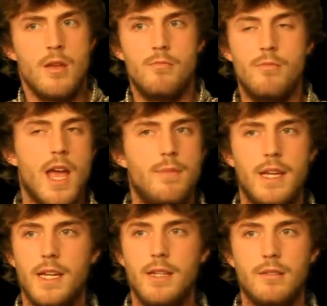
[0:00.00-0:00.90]

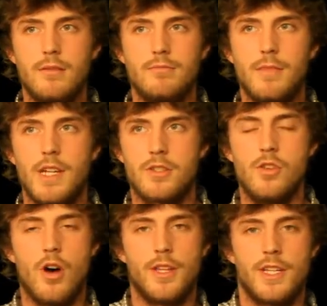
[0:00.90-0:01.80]
Maybe it's
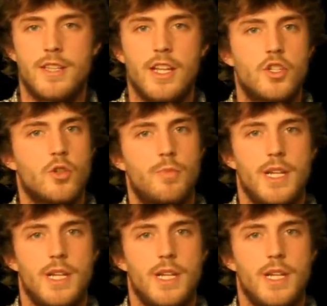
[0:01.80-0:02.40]
not an essential